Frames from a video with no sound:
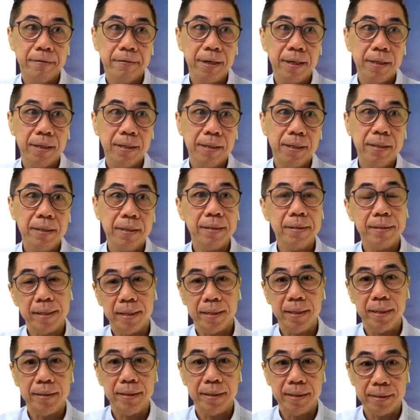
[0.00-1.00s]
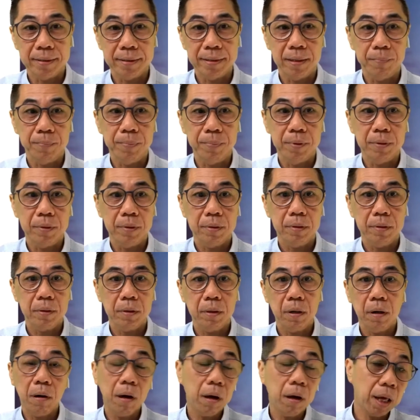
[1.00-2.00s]
Right, here is another example.
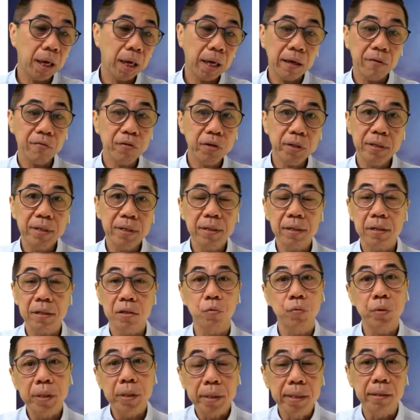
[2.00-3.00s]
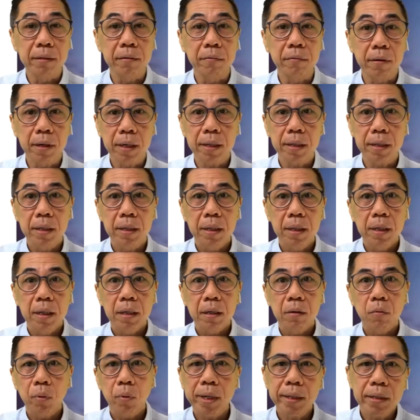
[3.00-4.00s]
Everything is reading, right?
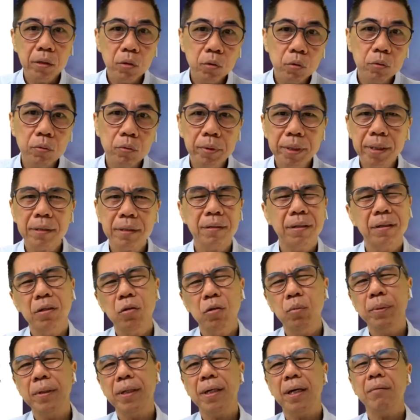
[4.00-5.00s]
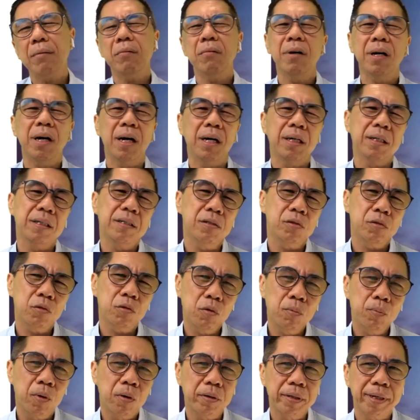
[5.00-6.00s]
When you read, you become, oh, it's
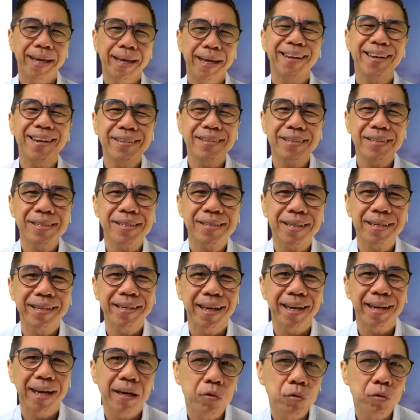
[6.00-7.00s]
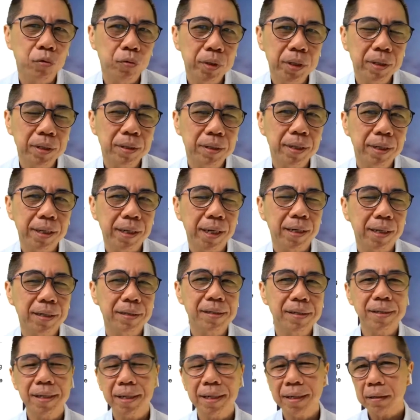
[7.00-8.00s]
so boring. Another slide that I have to read and
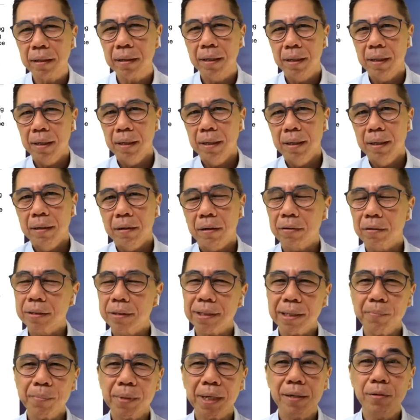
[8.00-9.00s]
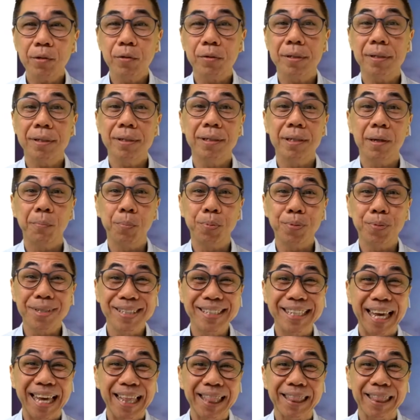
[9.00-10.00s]
understand. Or sometimes you see the
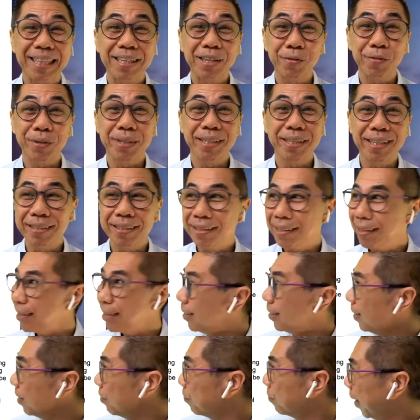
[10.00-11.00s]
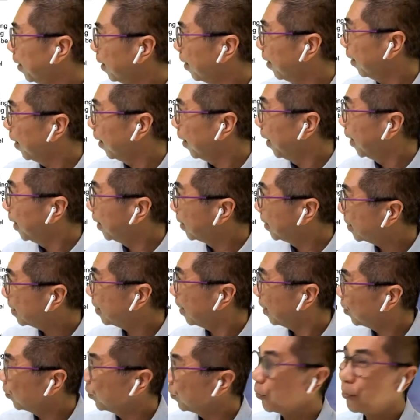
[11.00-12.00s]
presenter reading, right? Turning back and
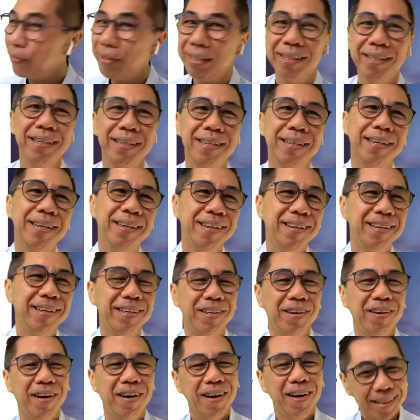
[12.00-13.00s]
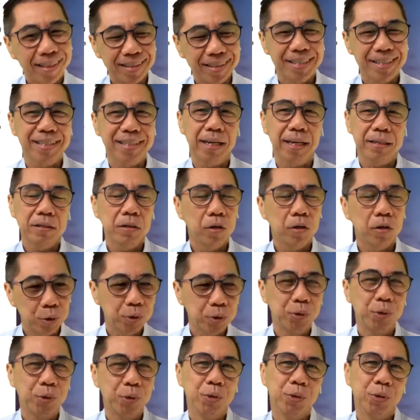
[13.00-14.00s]
start to read, you know, the slide.
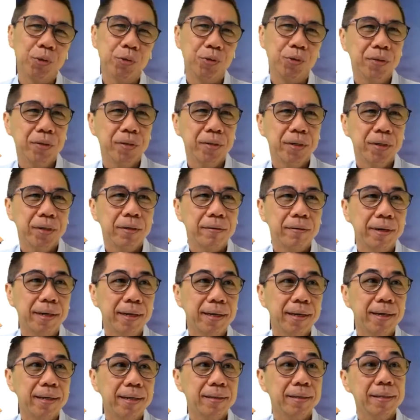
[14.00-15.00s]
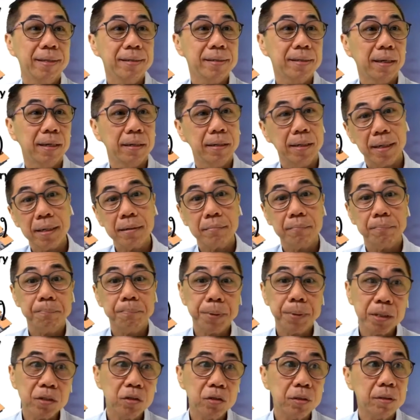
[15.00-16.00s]
Also no good, right? And things like that.
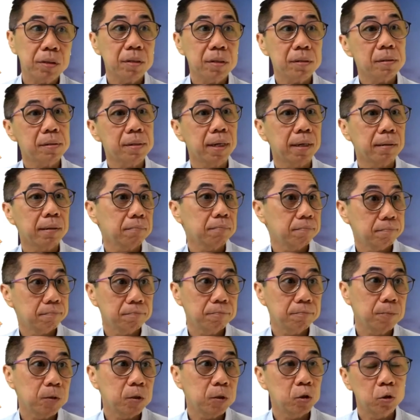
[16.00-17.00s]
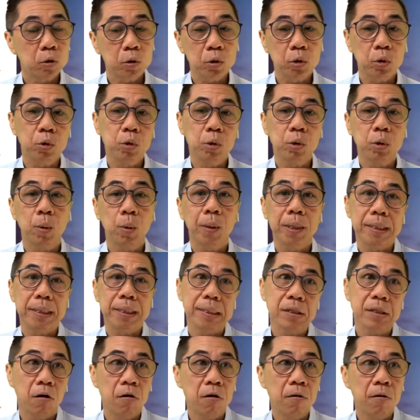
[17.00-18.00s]
Pictures that, you know, you don't know what
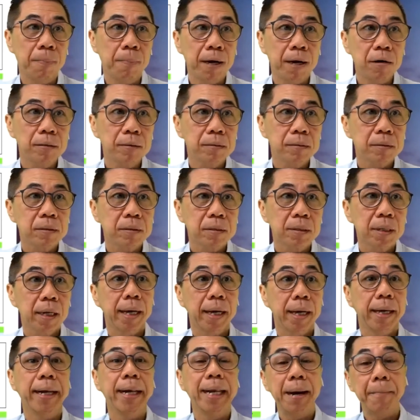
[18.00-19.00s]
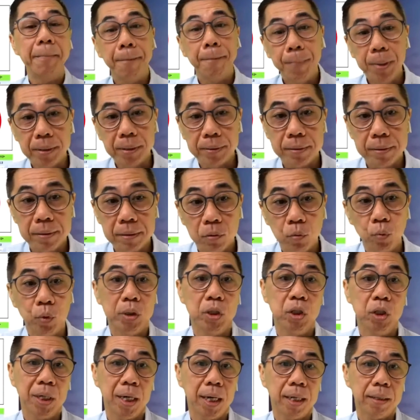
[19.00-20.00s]
it's all about. And numbers
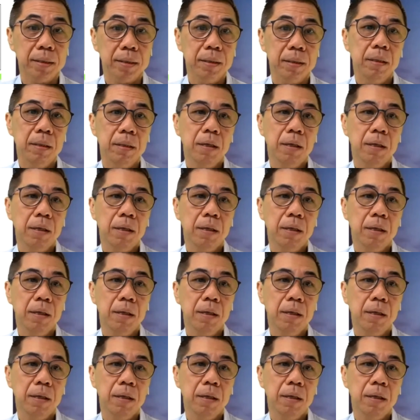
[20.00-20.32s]
with charts.